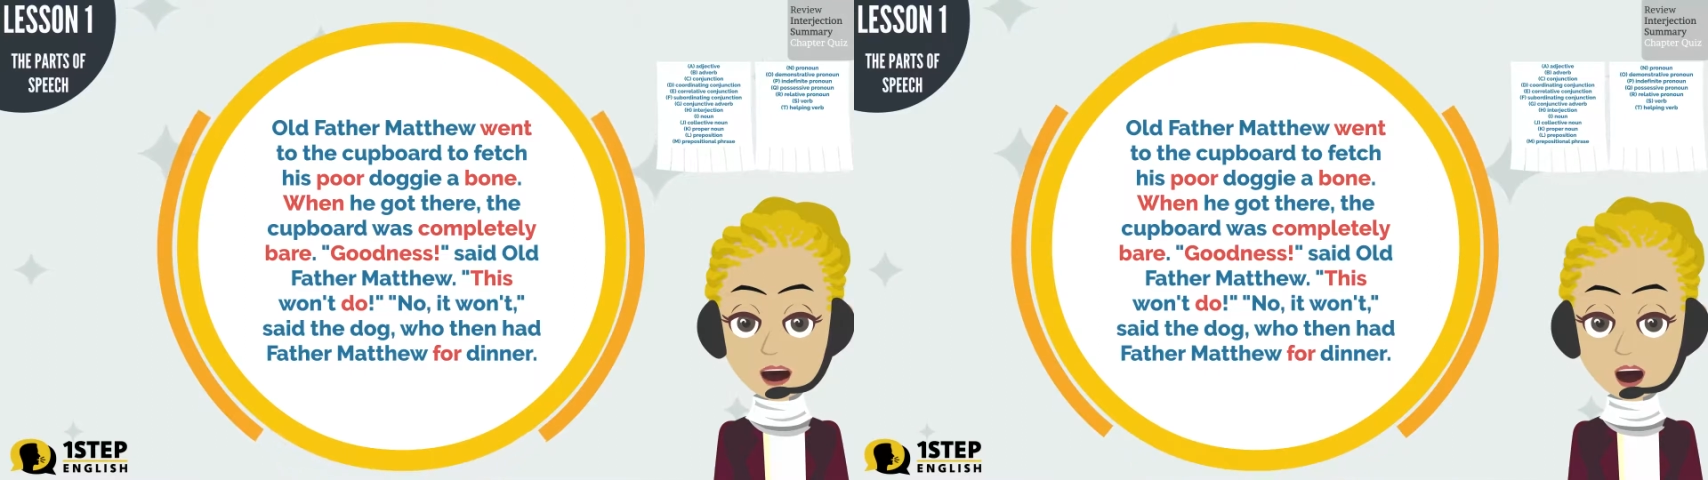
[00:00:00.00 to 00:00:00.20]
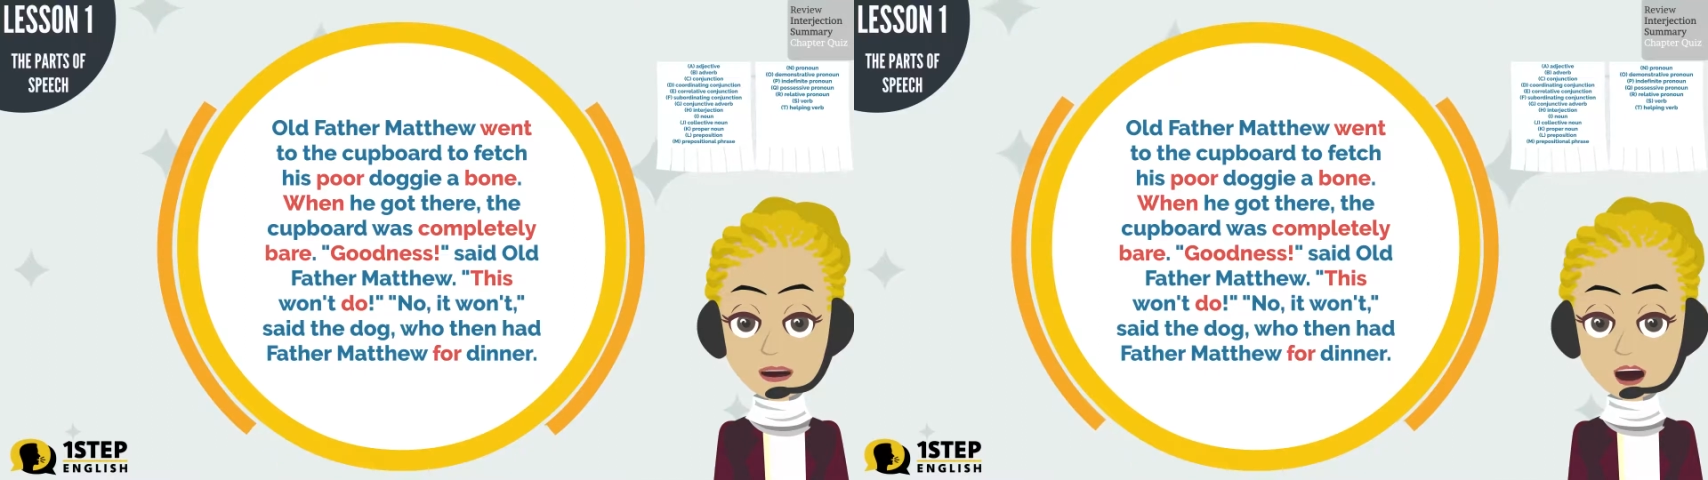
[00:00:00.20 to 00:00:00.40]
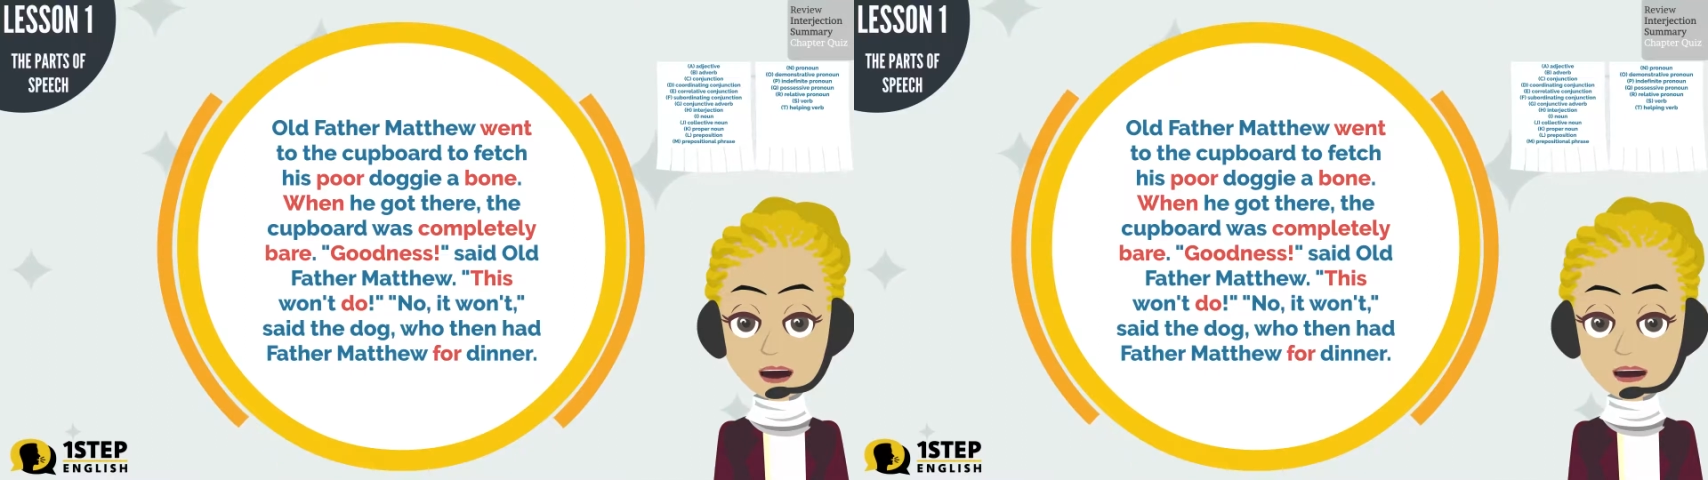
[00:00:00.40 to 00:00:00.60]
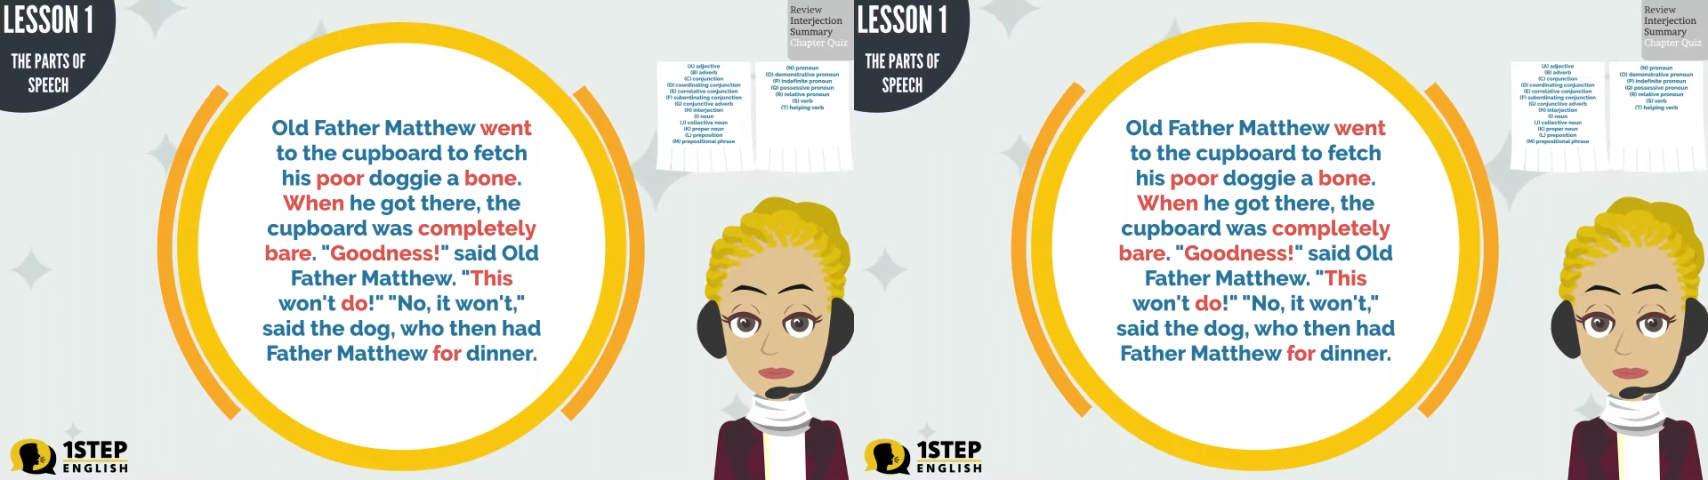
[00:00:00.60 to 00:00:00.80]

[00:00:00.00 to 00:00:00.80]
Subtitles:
won't do.